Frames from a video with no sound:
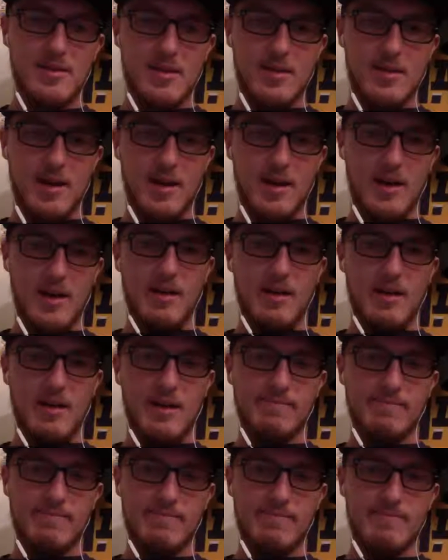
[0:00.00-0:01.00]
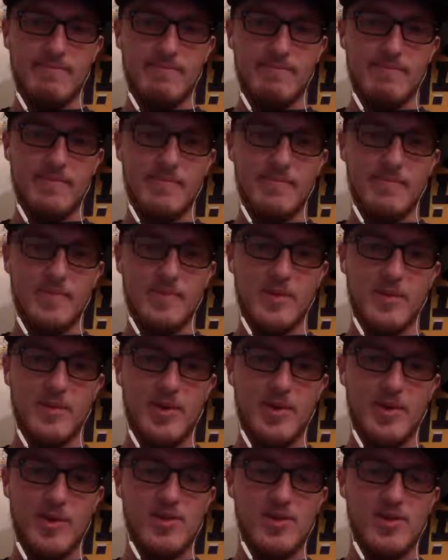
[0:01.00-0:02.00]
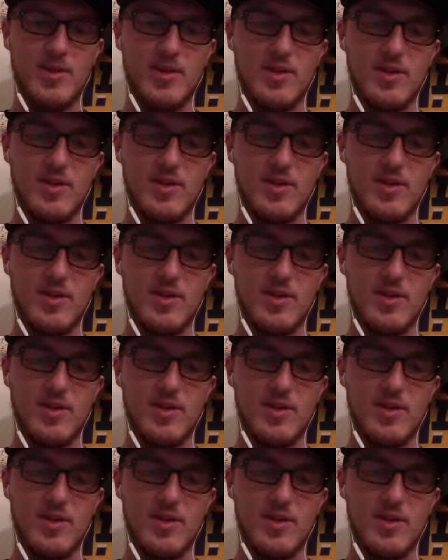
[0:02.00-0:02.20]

Um, Especially